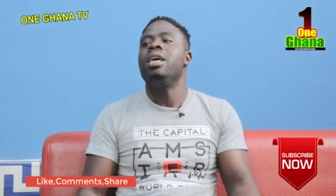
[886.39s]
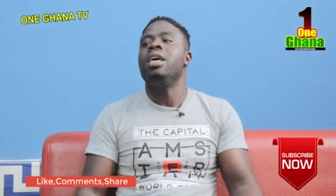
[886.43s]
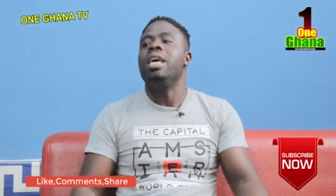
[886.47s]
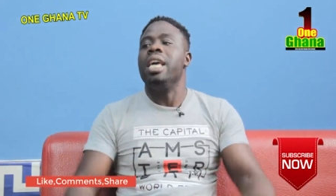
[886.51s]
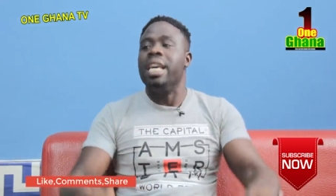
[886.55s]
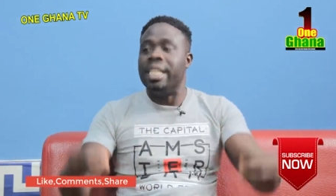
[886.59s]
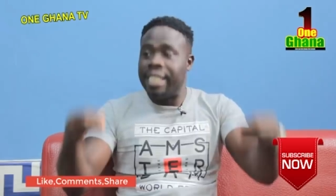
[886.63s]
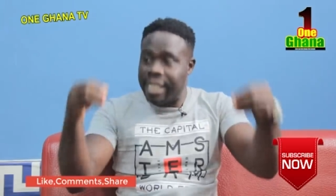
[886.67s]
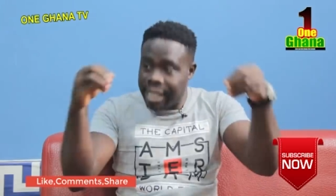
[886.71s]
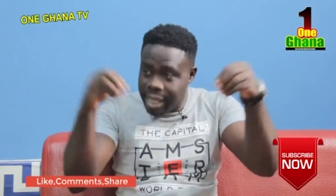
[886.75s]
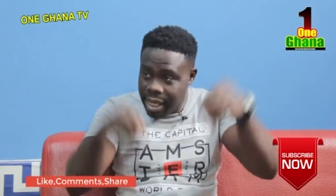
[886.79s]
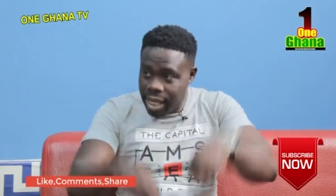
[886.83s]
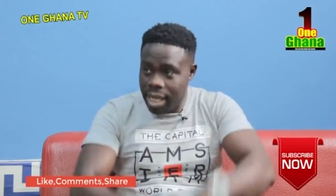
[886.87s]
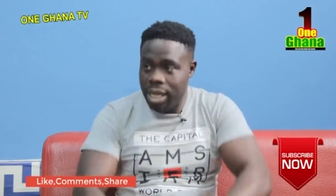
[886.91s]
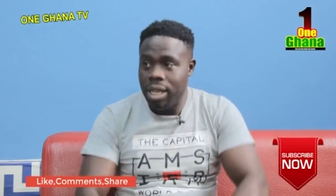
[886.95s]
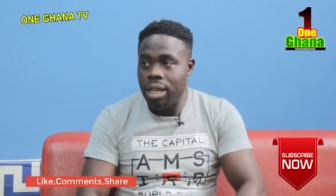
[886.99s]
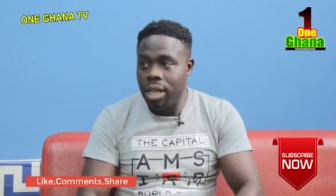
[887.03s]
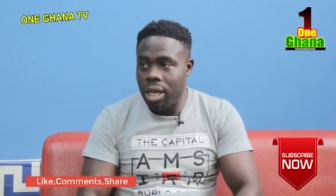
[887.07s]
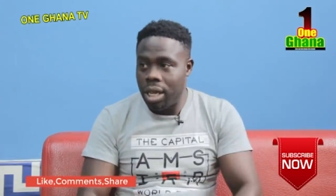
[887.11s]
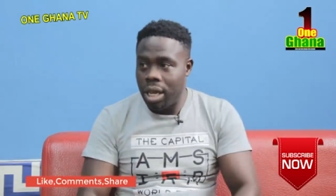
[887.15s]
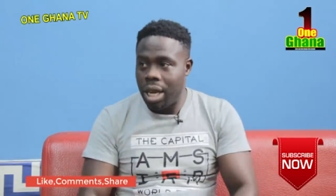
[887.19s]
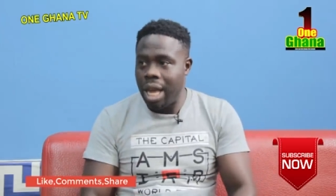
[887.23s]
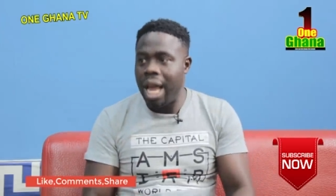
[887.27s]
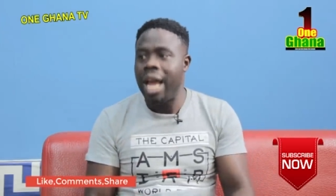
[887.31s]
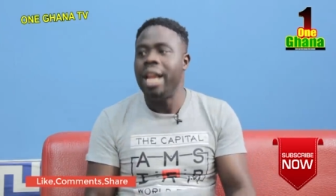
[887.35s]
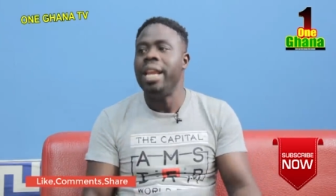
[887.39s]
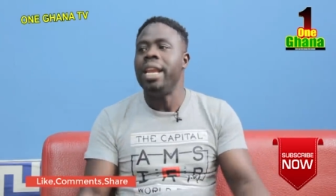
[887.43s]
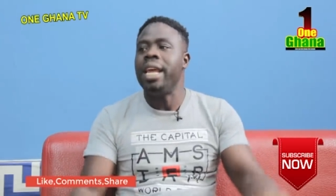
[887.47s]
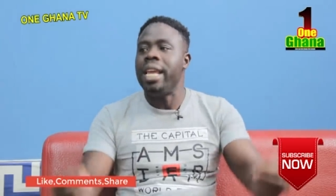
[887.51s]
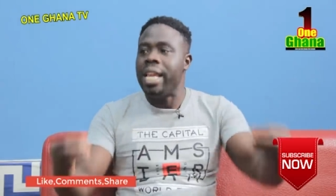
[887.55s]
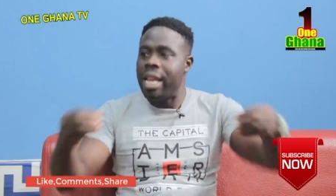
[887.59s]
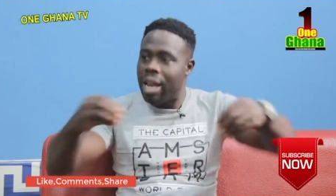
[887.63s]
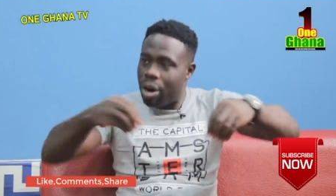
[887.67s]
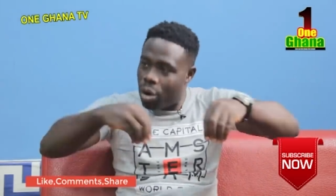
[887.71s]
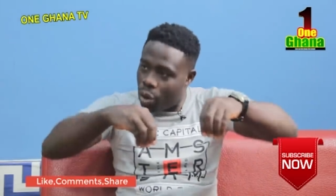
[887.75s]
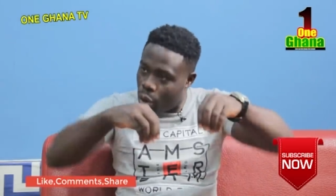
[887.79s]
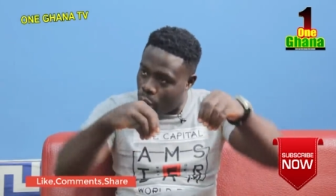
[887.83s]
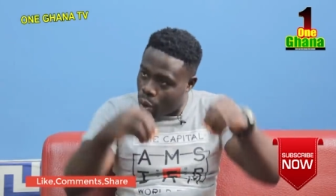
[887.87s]
e si ene
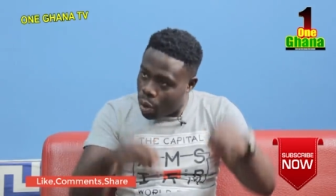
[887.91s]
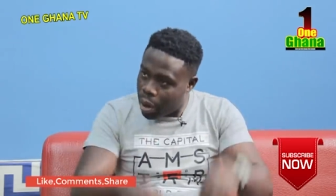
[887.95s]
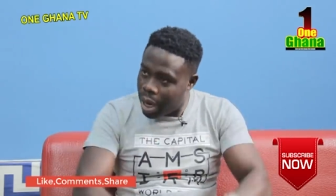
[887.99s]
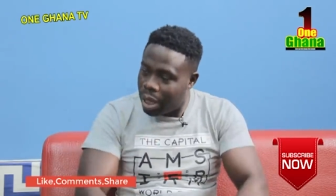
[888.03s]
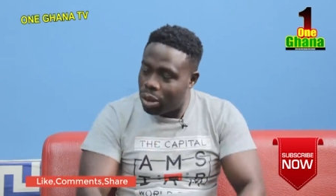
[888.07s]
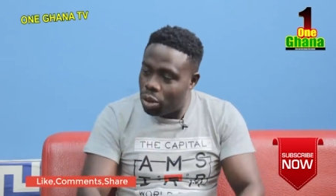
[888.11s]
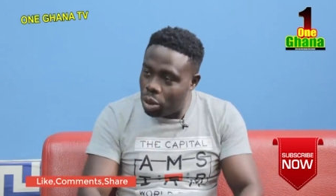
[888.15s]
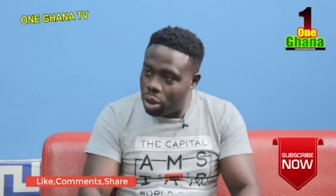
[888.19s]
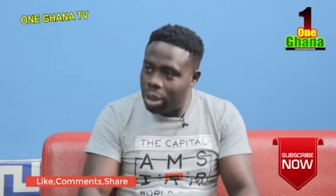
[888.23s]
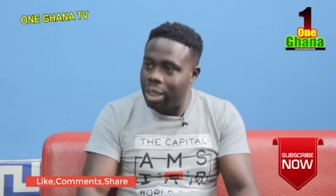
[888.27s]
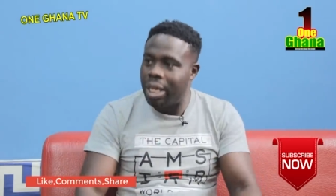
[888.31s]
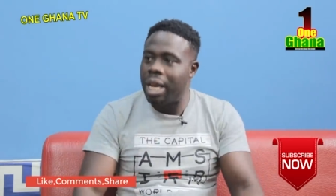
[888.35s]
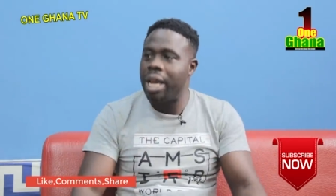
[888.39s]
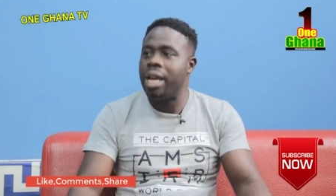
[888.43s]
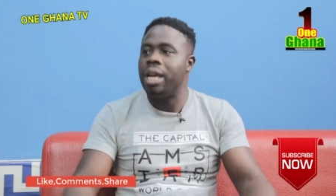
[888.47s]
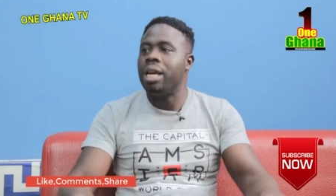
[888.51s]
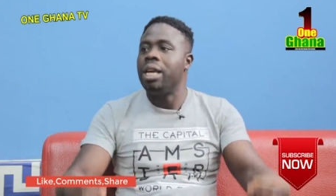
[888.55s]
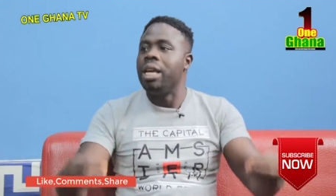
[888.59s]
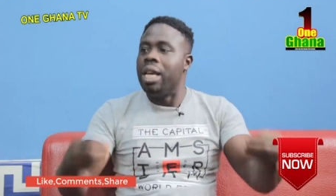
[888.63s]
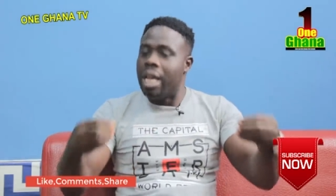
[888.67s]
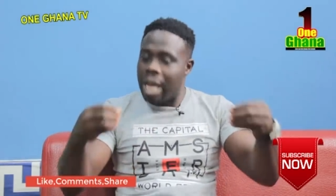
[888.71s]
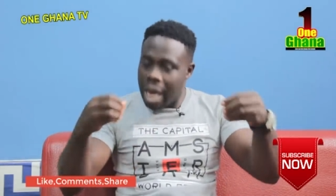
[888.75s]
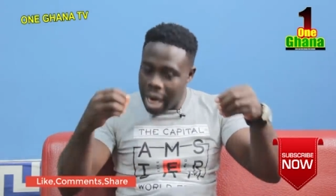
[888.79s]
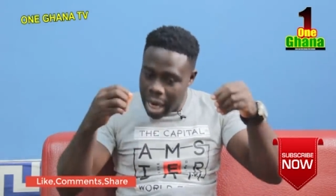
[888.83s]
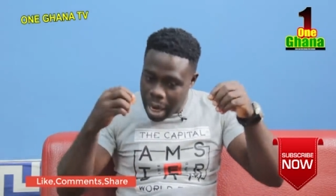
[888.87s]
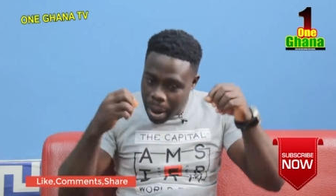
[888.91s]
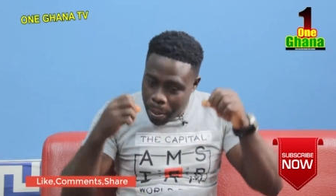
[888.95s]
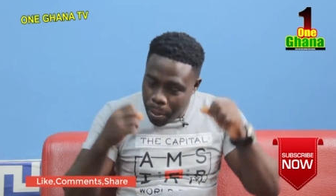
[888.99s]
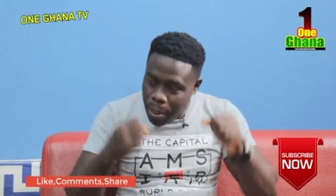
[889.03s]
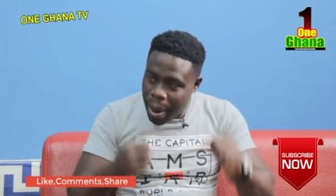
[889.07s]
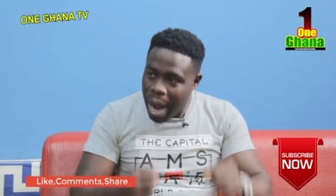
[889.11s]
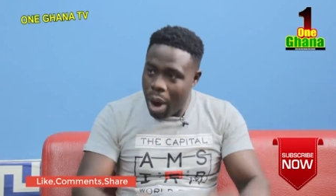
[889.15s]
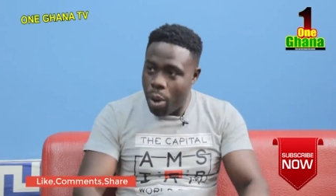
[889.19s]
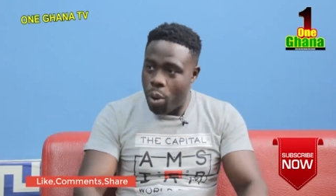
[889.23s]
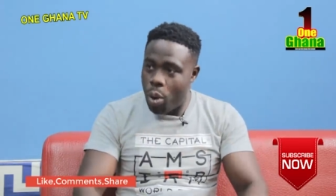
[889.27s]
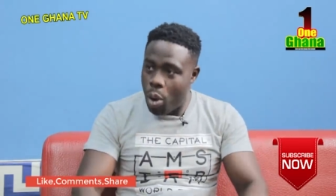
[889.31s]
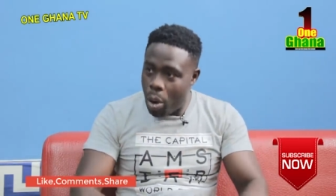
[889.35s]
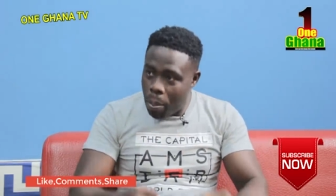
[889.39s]
ye no kren so say
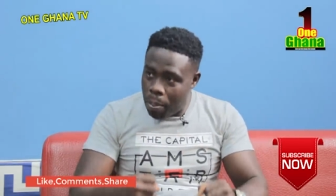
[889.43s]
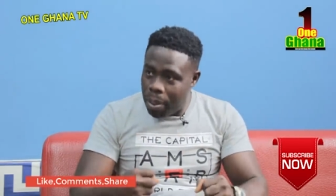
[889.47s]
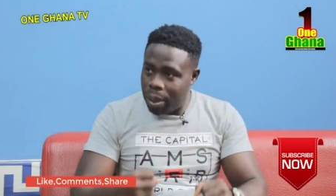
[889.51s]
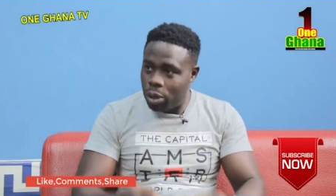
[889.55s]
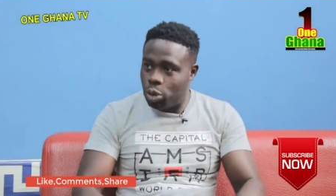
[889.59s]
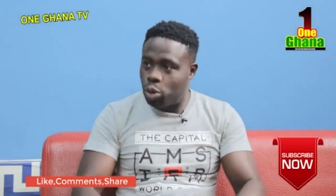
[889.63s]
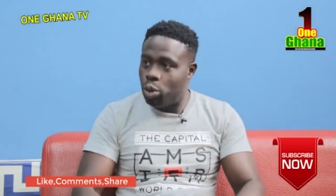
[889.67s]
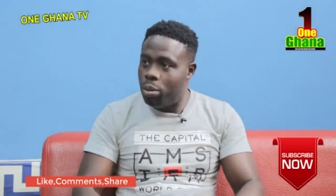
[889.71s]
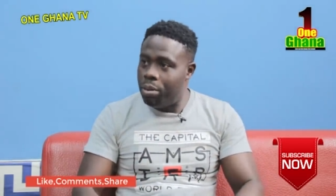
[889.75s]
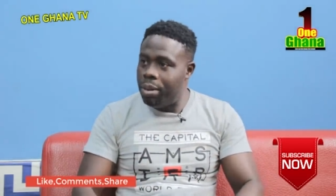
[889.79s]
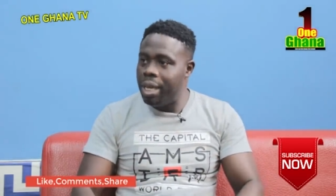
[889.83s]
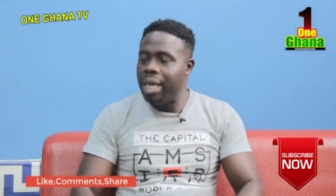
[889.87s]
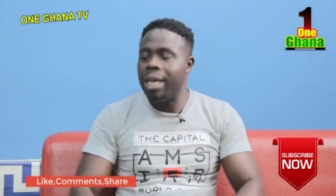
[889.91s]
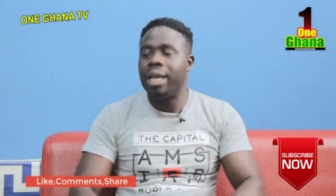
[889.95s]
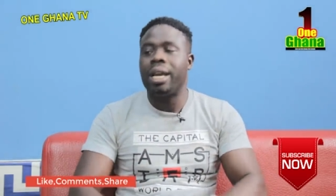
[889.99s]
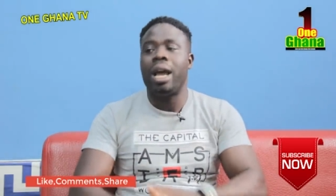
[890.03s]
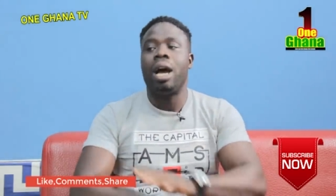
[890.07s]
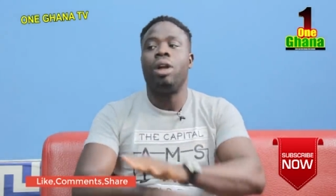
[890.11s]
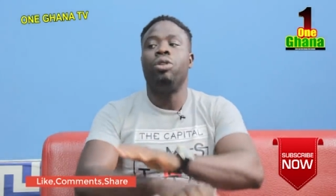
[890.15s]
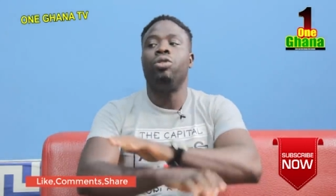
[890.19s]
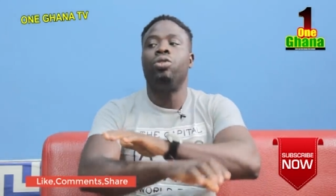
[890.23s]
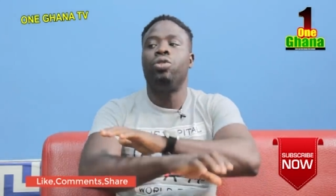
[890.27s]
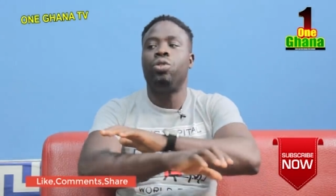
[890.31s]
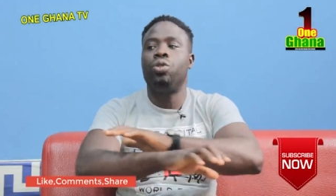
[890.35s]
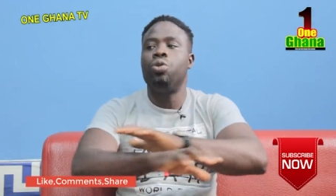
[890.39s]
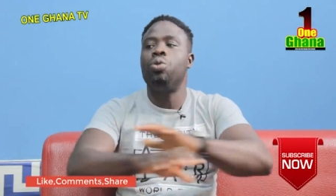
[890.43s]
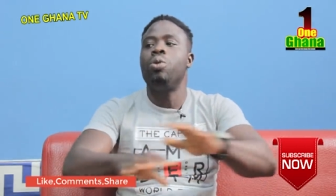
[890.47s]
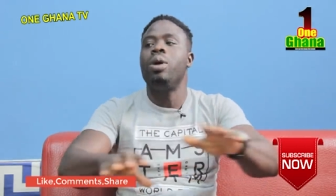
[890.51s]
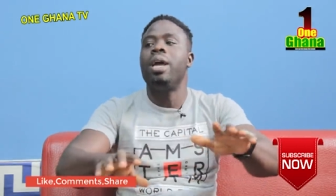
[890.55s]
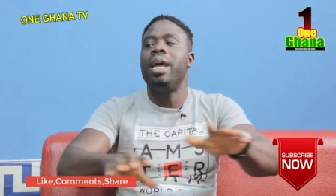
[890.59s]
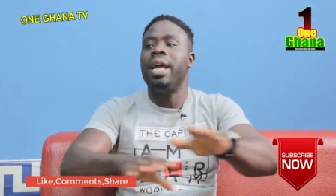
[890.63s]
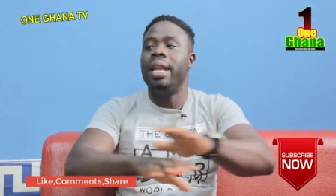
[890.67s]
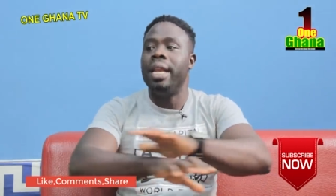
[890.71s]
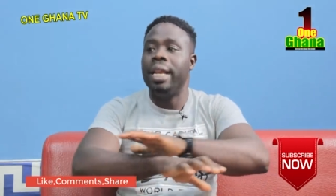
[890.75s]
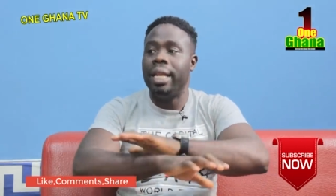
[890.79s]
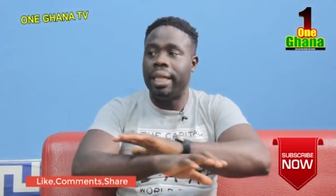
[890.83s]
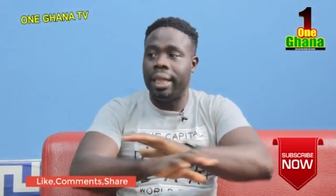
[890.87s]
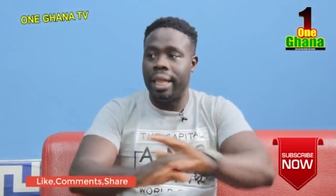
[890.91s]
enipa wo petu me can do
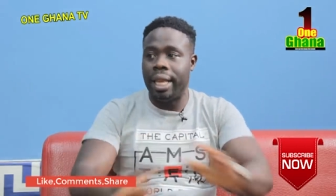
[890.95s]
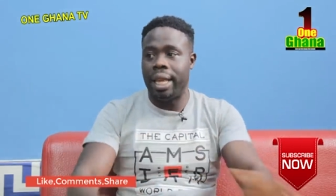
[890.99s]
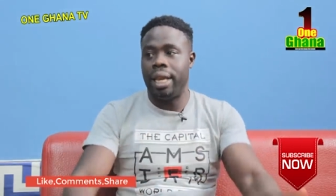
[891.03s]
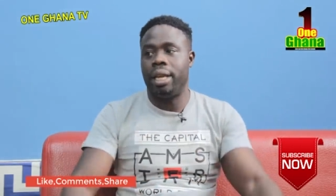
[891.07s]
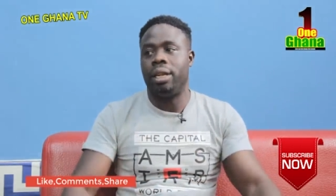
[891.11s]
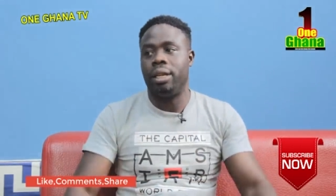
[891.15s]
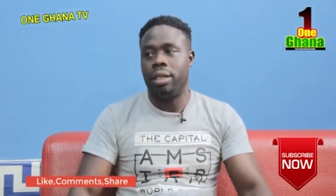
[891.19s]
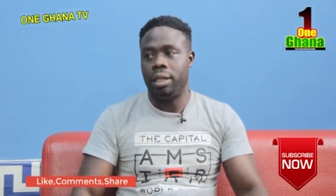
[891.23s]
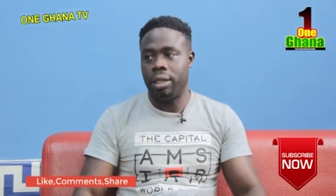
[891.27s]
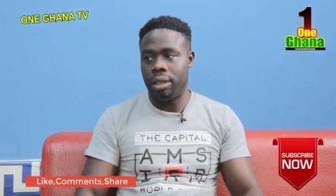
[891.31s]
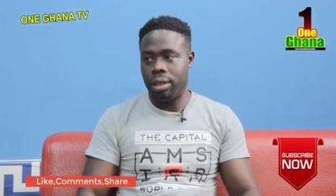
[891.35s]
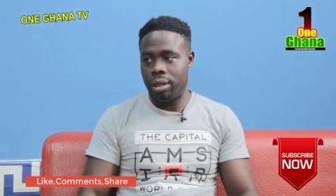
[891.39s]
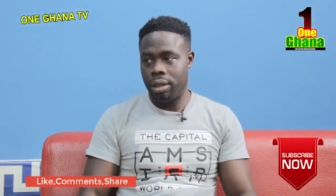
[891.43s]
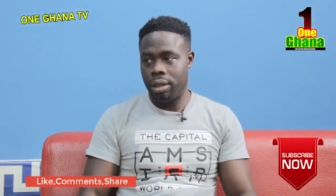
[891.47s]
anything